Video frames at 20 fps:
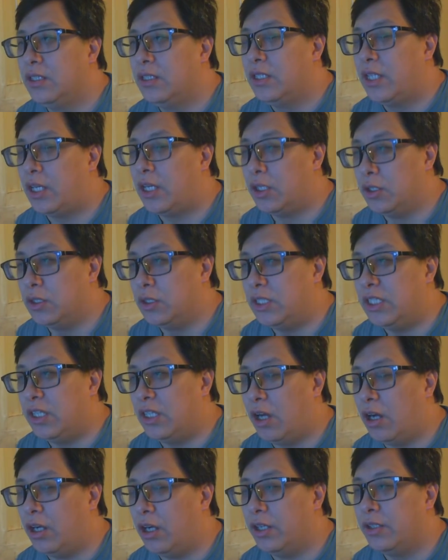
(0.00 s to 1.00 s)
early
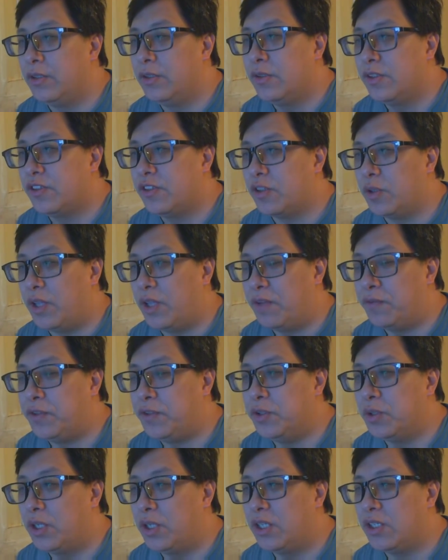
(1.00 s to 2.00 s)
on. So if
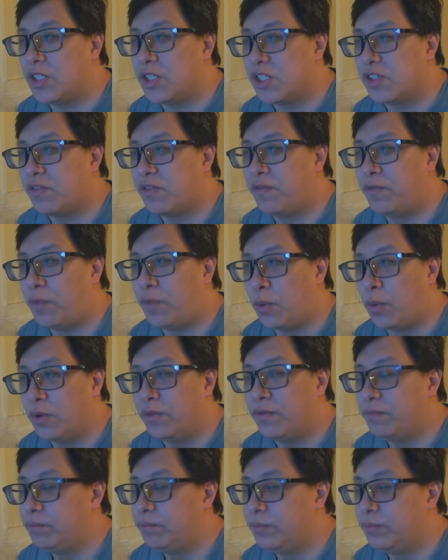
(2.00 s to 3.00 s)
you can just
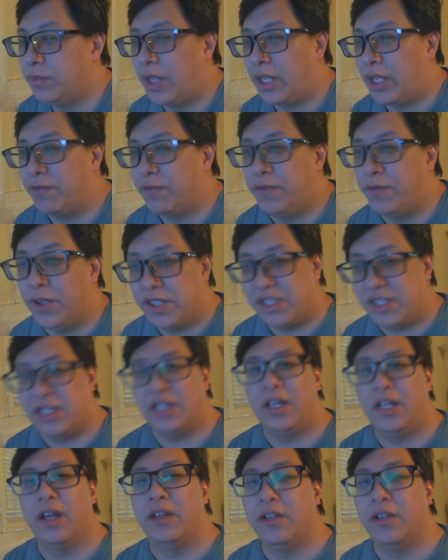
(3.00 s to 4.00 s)
futz
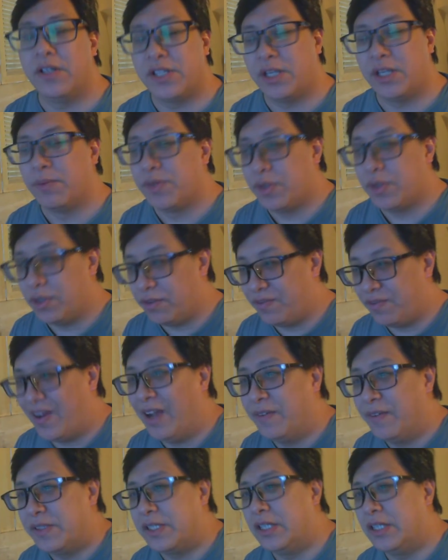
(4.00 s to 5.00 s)
together some sort of
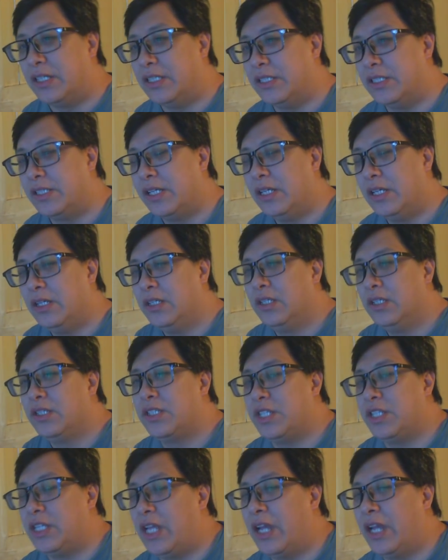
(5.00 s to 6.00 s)
5 stars
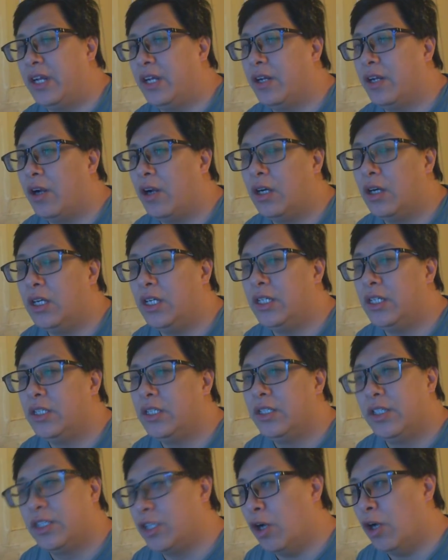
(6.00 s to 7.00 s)
to get an aura,
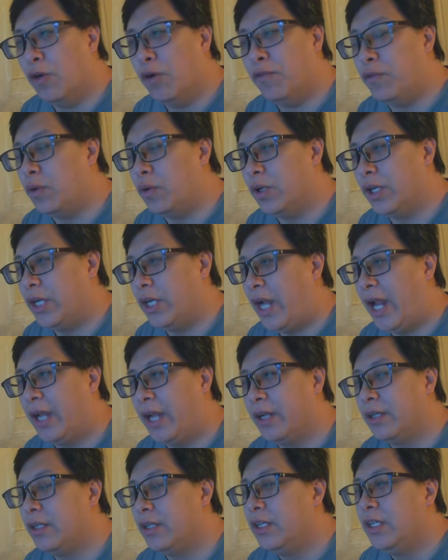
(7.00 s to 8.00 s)
go for it.
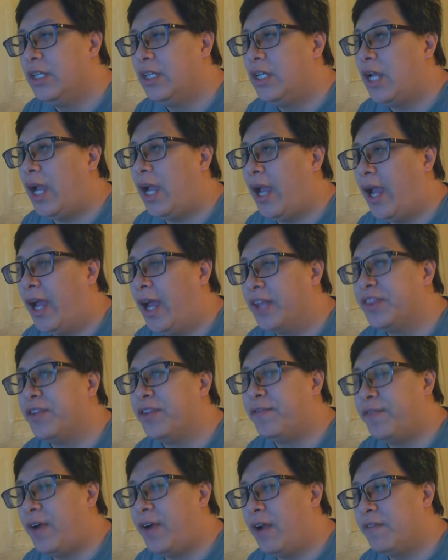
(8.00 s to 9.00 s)
And at the
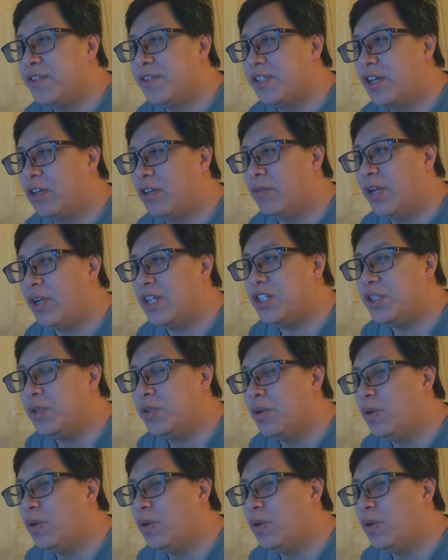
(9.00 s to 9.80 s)
5-star range, you